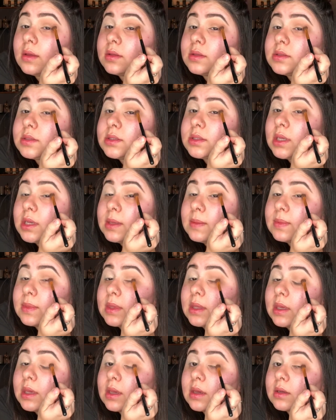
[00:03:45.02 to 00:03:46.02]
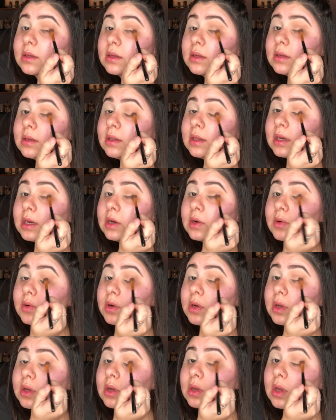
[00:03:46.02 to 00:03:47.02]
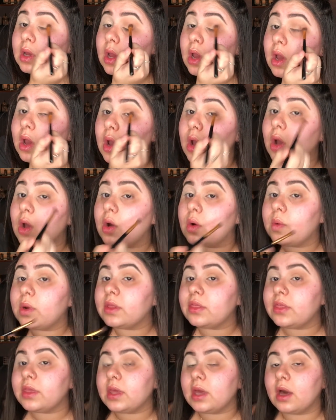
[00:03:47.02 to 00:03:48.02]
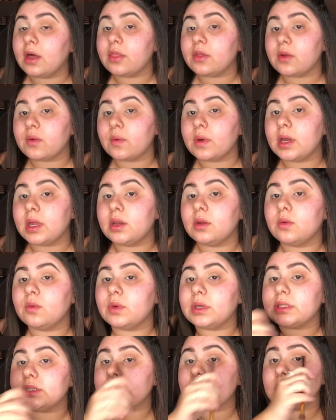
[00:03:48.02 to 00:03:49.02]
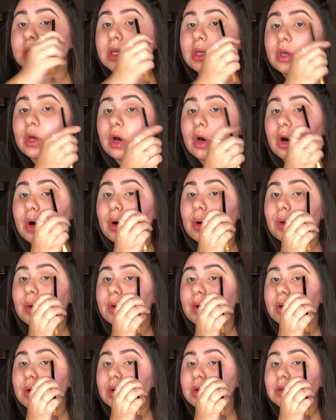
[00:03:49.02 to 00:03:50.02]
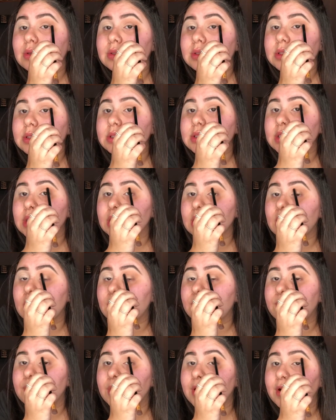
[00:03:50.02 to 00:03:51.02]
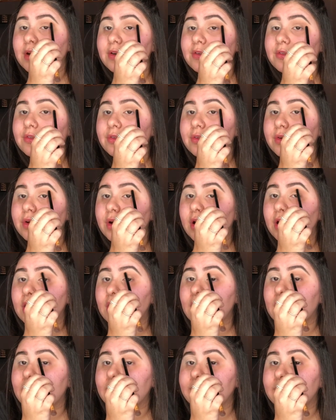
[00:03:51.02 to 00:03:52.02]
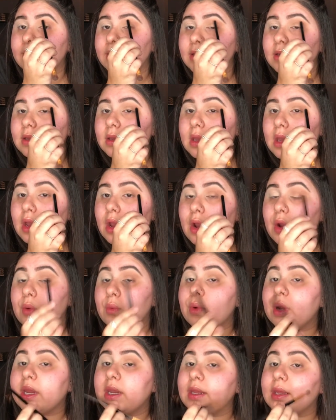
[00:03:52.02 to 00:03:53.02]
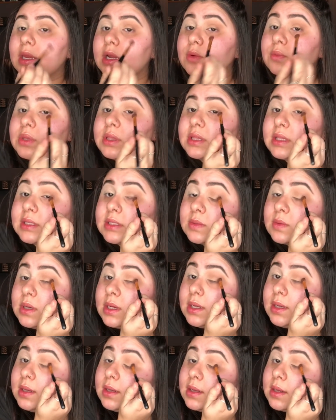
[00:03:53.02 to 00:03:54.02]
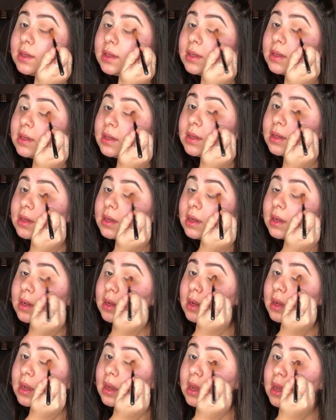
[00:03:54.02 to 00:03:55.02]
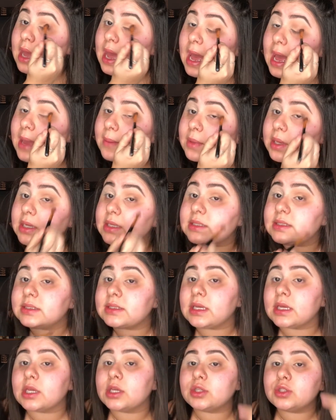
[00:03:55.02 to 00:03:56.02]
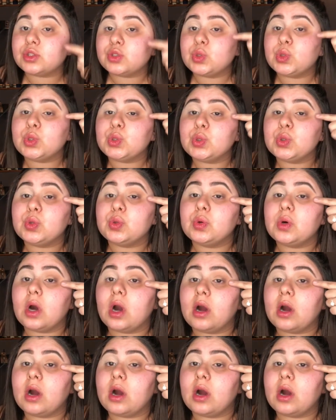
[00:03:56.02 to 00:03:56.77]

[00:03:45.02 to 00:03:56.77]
Same thing. Now, with the other one, we did go still above our eyelid right here. With this one, I'm going to stick to